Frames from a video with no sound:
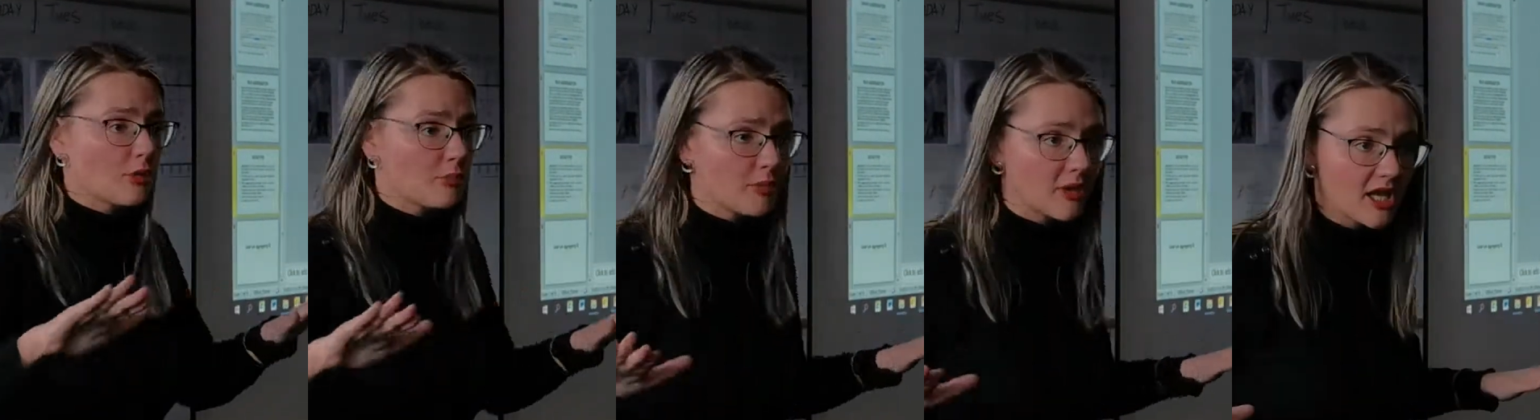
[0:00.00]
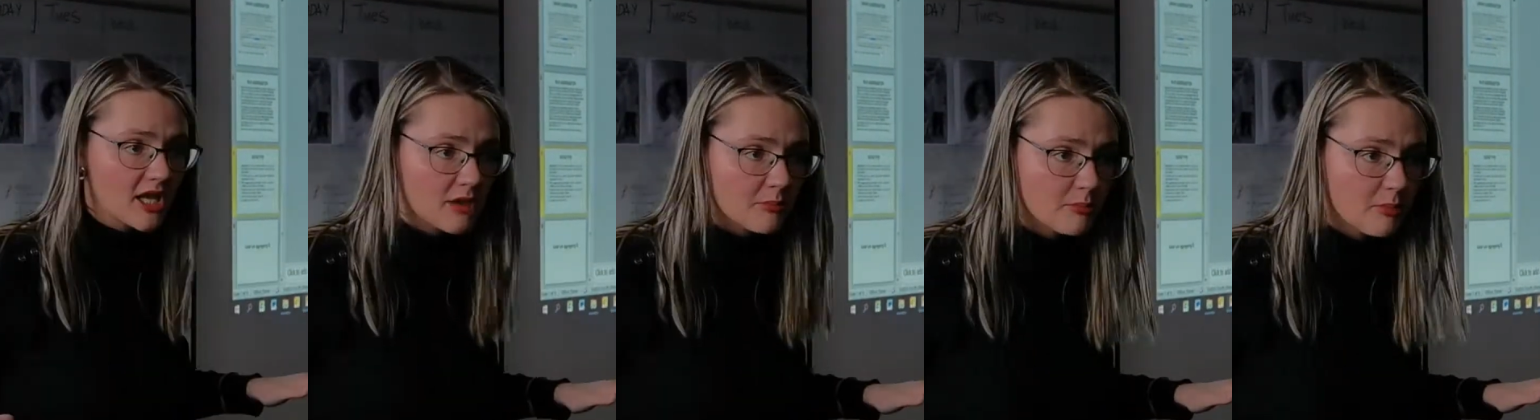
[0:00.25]

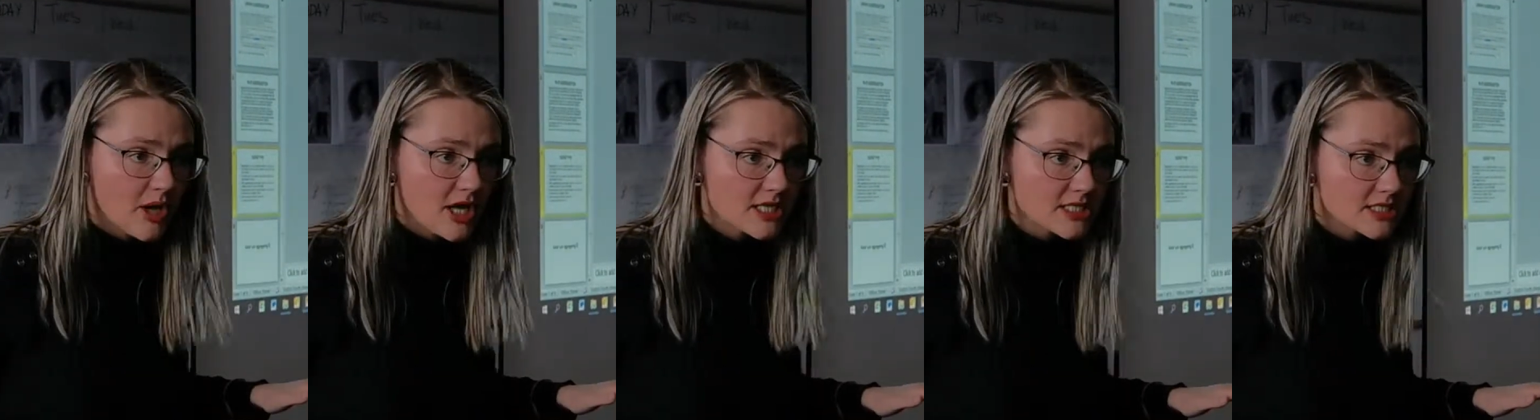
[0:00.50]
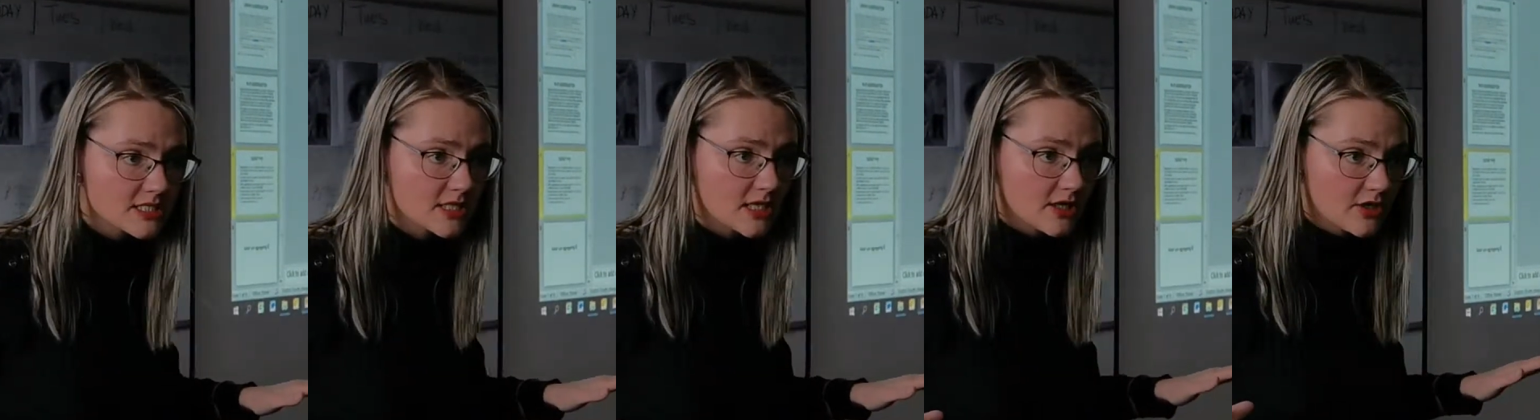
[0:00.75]
copying and
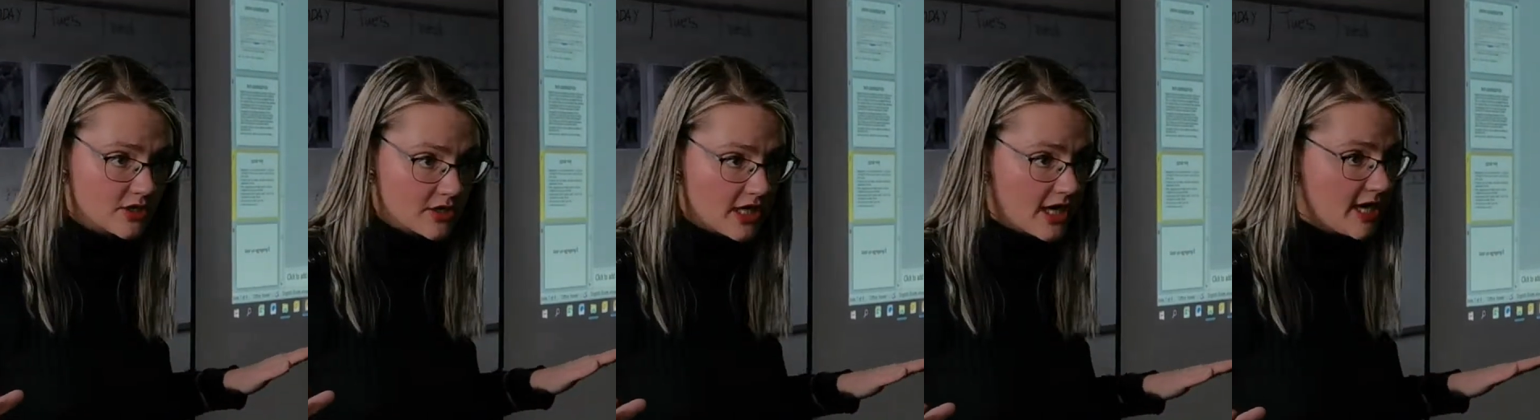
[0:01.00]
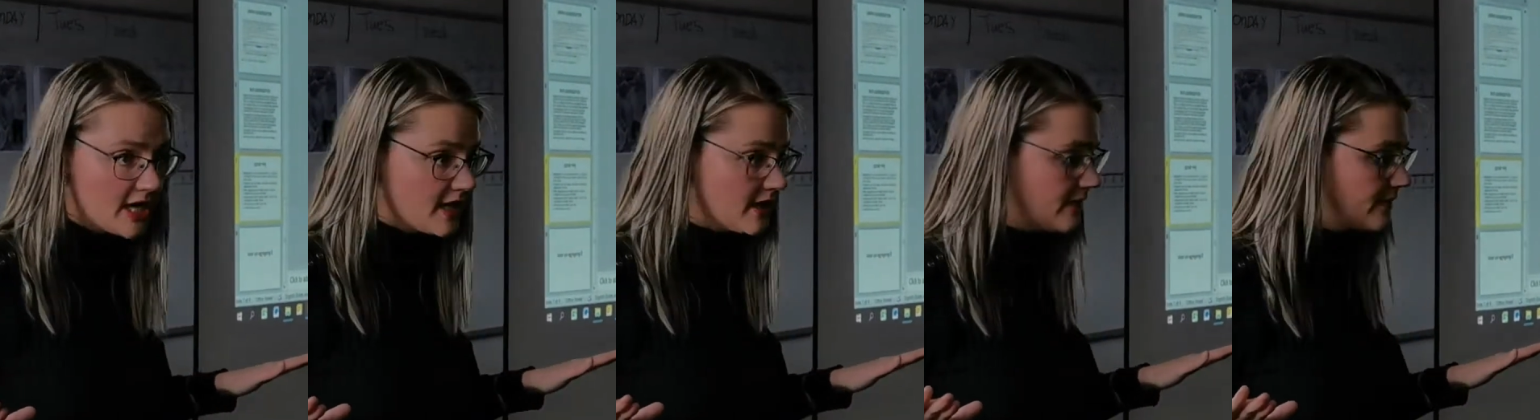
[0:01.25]
pasting,
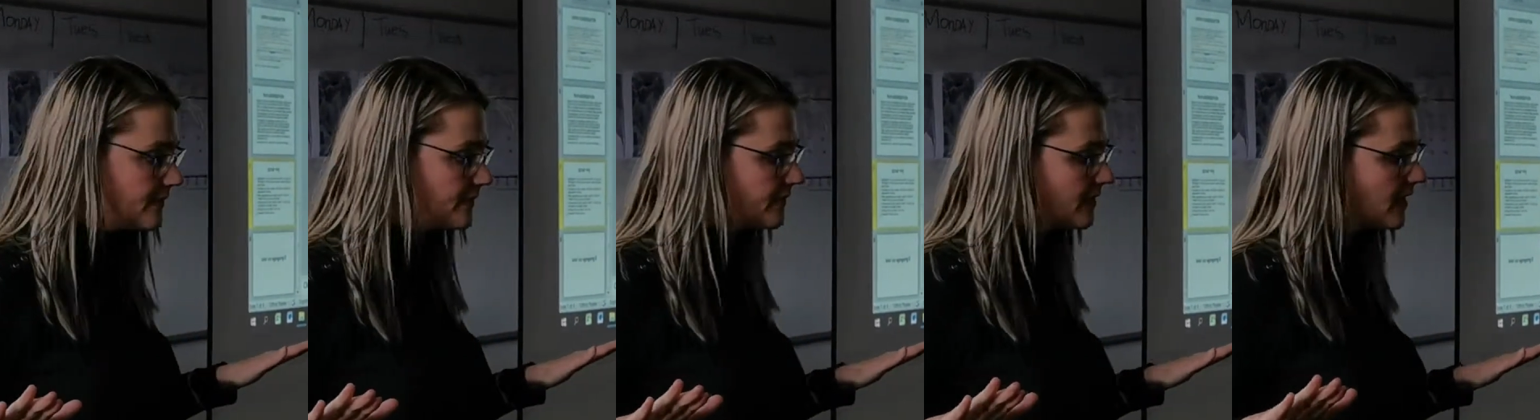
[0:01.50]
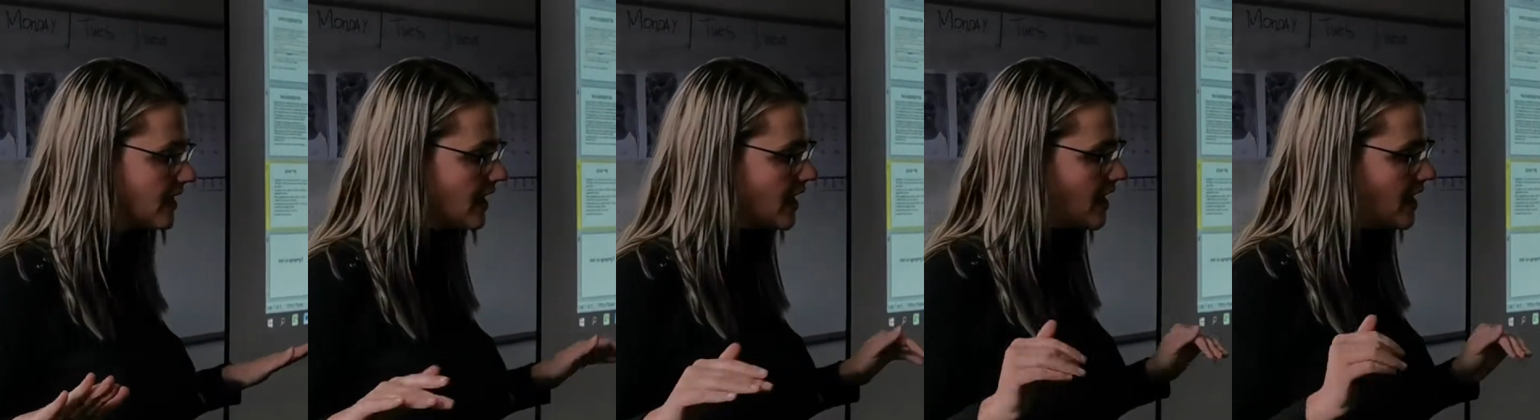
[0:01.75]
okay?
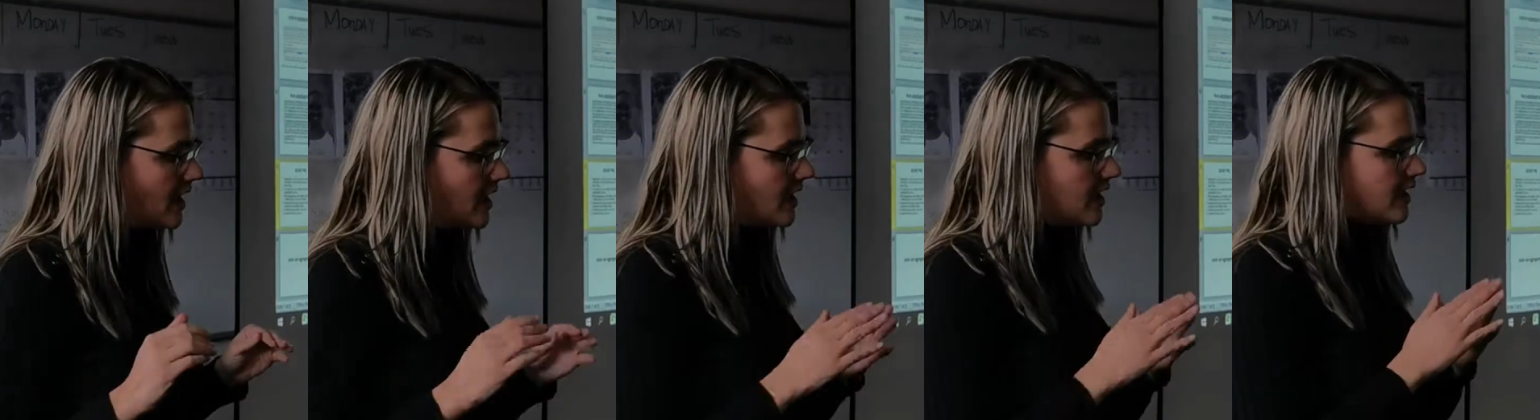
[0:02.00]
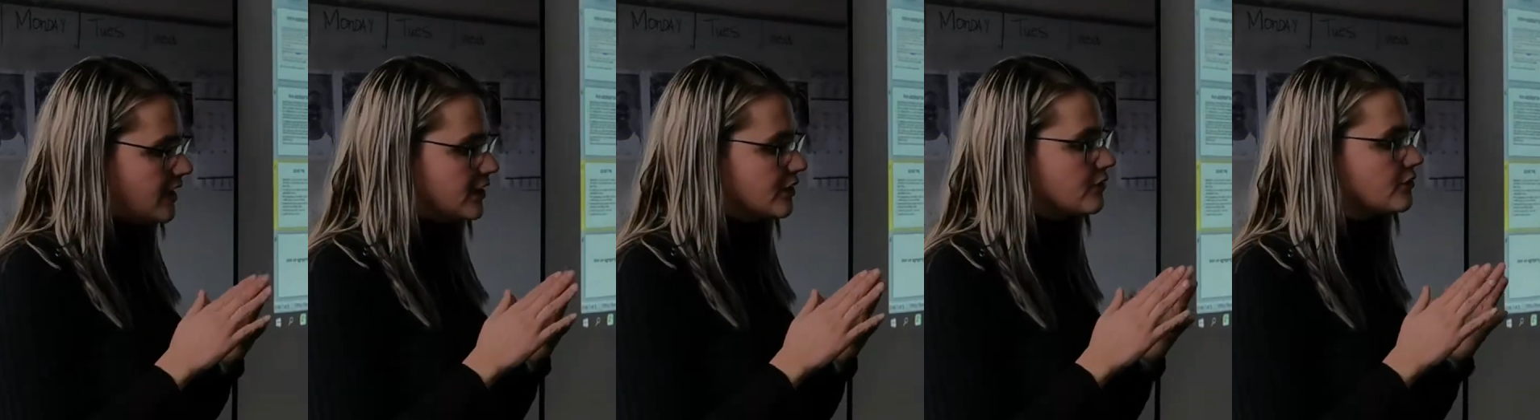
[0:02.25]

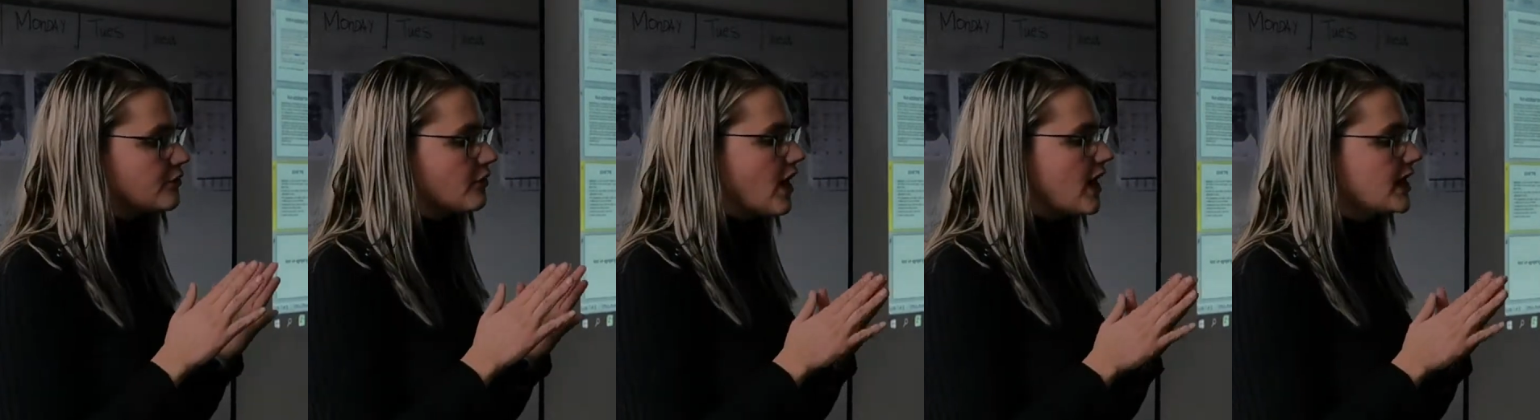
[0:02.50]
You